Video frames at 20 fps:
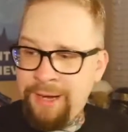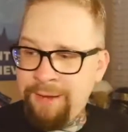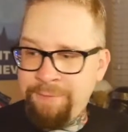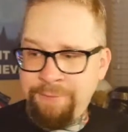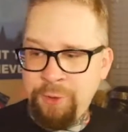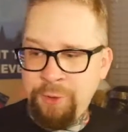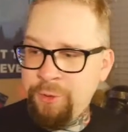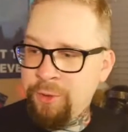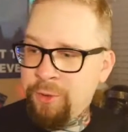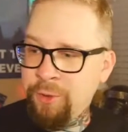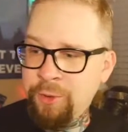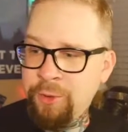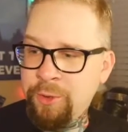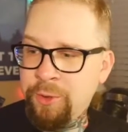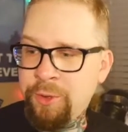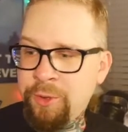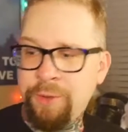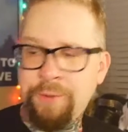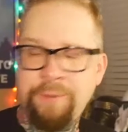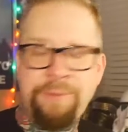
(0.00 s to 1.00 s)
If you
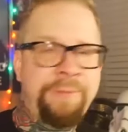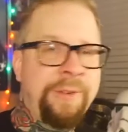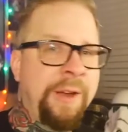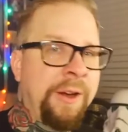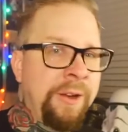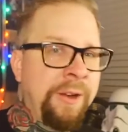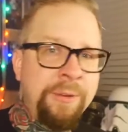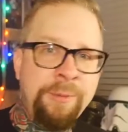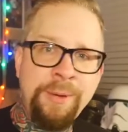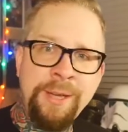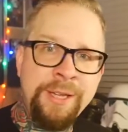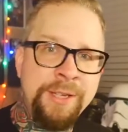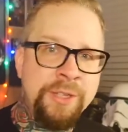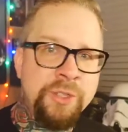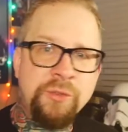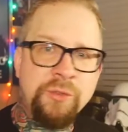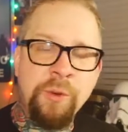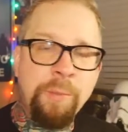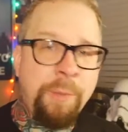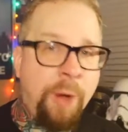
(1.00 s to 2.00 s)
Google fairy
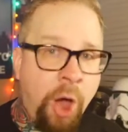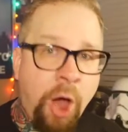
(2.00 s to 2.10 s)
wings from